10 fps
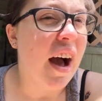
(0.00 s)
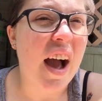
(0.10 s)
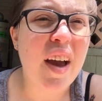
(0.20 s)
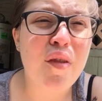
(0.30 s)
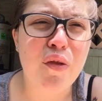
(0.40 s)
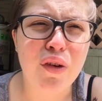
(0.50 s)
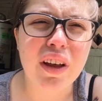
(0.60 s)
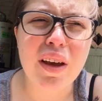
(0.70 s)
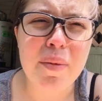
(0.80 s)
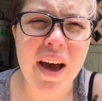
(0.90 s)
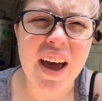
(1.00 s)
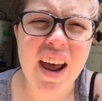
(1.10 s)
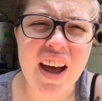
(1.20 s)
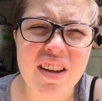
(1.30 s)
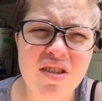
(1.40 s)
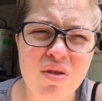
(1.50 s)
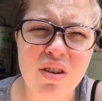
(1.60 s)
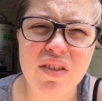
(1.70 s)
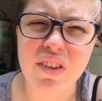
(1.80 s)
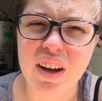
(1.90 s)
I have really bad acid
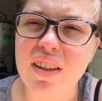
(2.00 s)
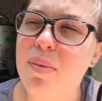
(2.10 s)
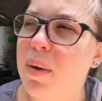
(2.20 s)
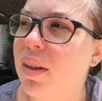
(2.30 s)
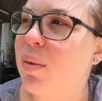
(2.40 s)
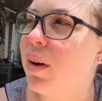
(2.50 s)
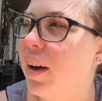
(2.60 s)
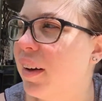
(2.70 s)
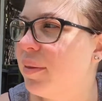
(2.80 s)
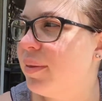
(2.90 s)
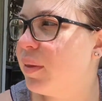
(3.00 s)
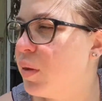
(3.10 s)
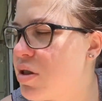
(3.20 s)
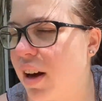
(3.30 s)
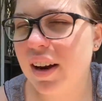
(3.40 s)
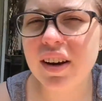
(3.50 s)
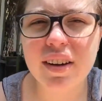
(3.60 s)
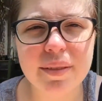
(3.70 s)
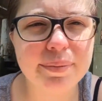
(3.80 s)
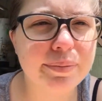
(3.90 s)
reflux by the way which I
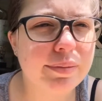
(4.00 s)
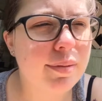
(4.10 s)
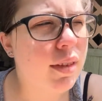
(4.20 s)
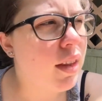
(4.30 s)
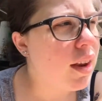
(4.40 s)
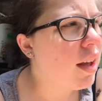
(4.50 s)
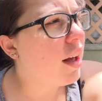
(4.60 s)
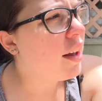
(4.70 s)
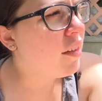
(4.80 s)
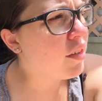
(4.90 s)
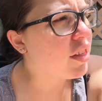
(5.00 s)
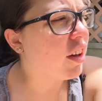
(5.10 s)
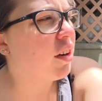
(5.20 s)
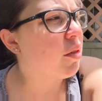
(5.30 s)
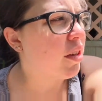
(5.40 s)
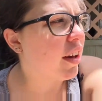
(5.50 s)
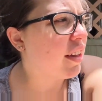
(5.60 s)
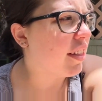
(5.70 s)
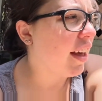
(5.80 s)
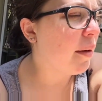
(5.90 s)
didn't I never thought it was like
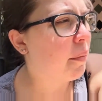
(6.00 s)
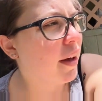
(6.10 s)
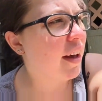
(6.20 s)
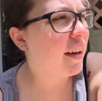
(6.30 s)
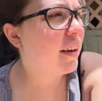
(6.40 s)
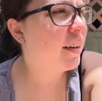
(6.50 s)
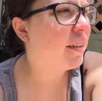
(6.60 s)
that bad